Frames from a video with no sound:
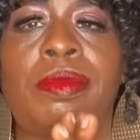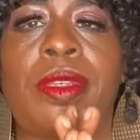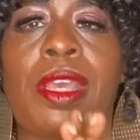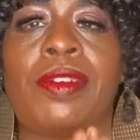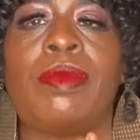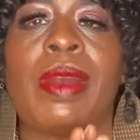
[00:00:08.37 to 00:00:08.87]

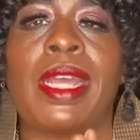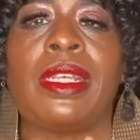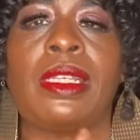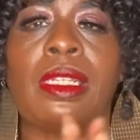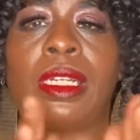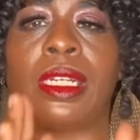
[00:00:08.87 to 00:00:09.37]

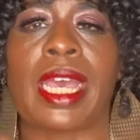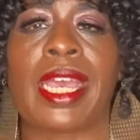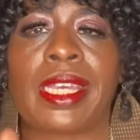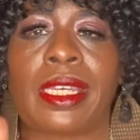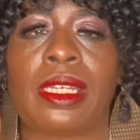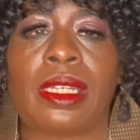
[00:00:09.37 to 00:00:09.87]
Everybody
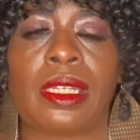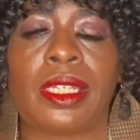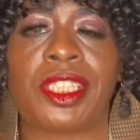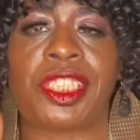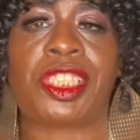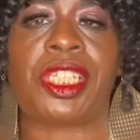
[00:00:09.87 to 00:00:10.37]
like,
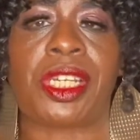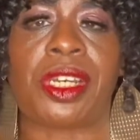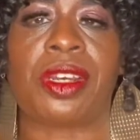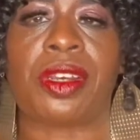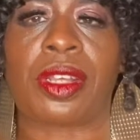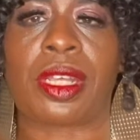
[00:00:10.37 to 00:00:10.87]

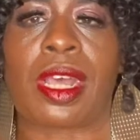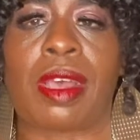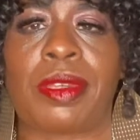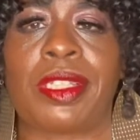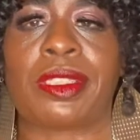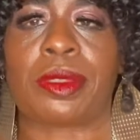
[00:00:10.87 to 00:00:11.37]
share,
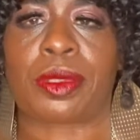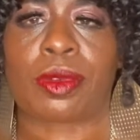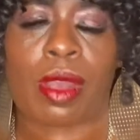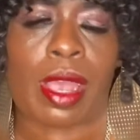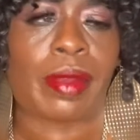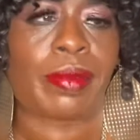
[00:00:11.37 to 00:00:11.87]
comment,
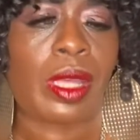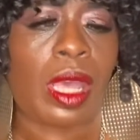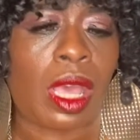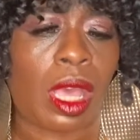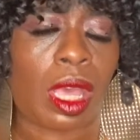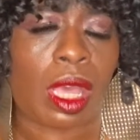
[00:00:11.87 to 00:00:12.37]
subscribe.
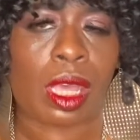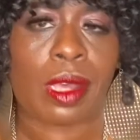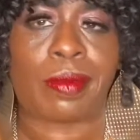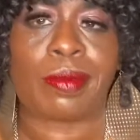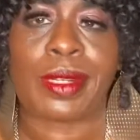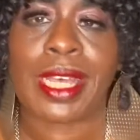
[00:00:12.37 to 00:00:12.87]

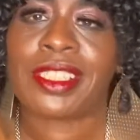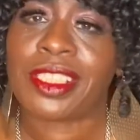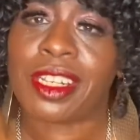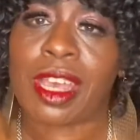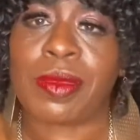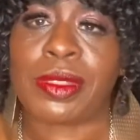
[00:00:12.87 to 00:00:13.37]
Y'all.
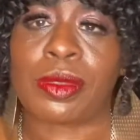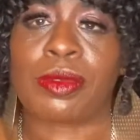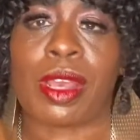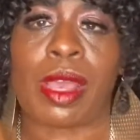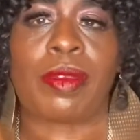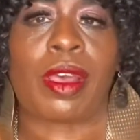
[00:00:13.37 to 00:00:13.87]

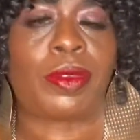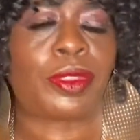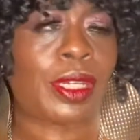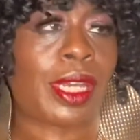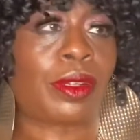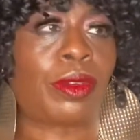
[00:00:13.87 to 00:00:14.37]
I'm
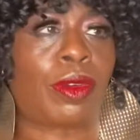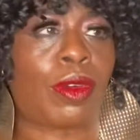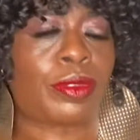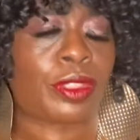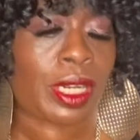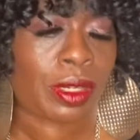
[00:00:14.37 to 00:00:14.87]
trying to
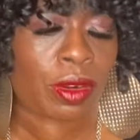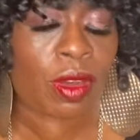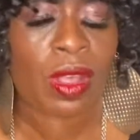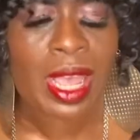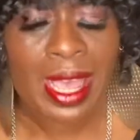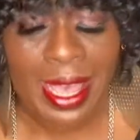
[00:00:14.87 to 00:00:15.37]
grow.
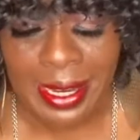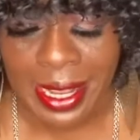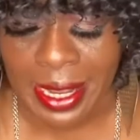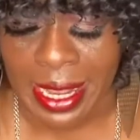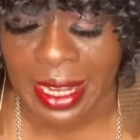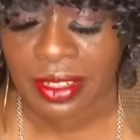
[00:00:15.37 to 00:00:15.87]
And
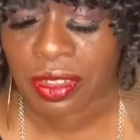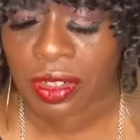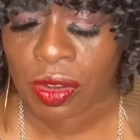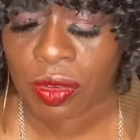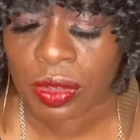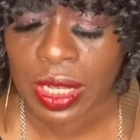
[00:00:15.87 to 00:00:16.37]
I, you
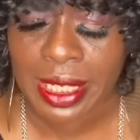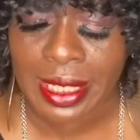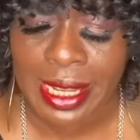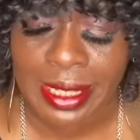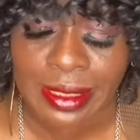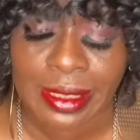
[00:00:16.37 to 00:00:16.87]
know,
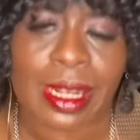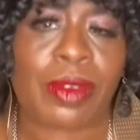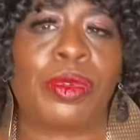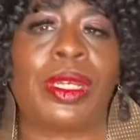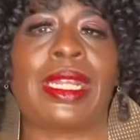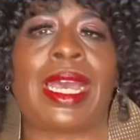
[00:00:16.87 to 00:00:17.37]
like I said, I
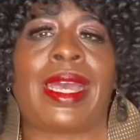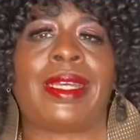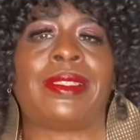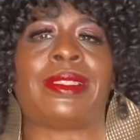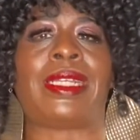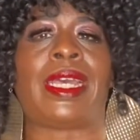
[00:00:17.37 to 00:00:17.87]

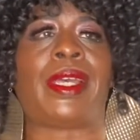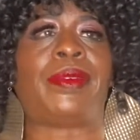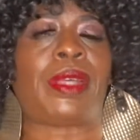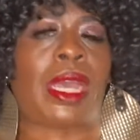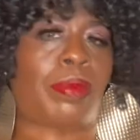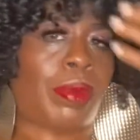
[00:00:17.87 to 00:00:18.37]
realized that
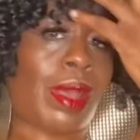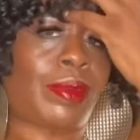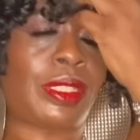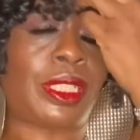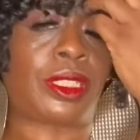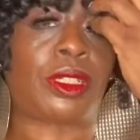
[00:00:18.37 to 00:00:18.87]
I probably
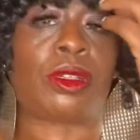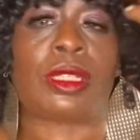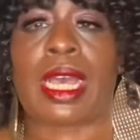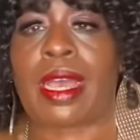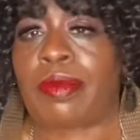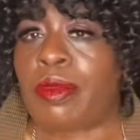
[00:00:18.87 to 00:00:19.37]
need to go
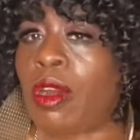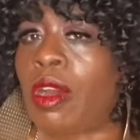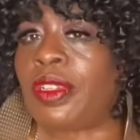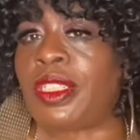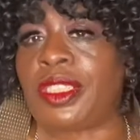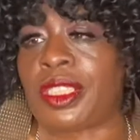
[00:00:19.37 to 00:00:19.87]
live more
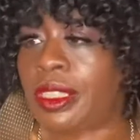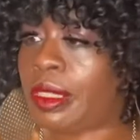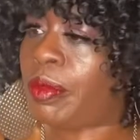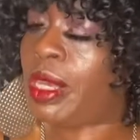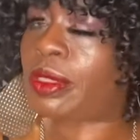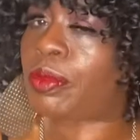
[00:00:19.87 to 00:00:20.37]
often. It's just that
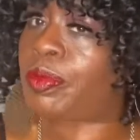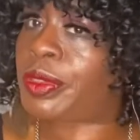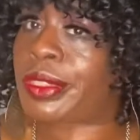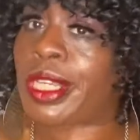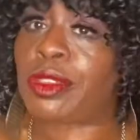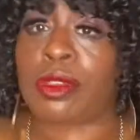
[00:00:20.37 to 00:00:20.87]
my
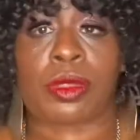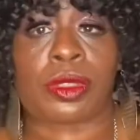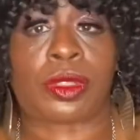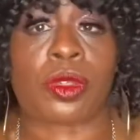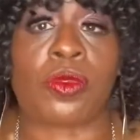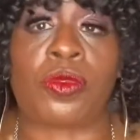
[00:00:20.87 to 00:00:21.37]
schedule was
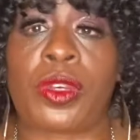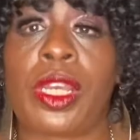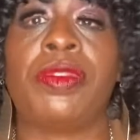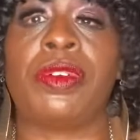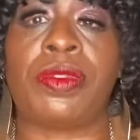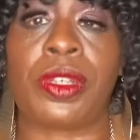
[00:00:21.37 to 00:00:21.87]
so
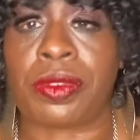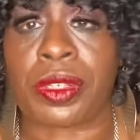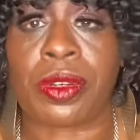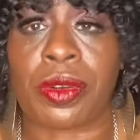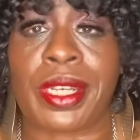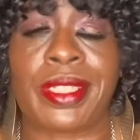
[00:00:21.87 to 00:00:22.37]
very, very
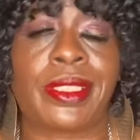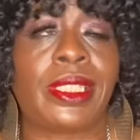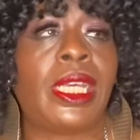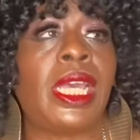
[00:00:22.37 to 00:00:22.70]
crazy.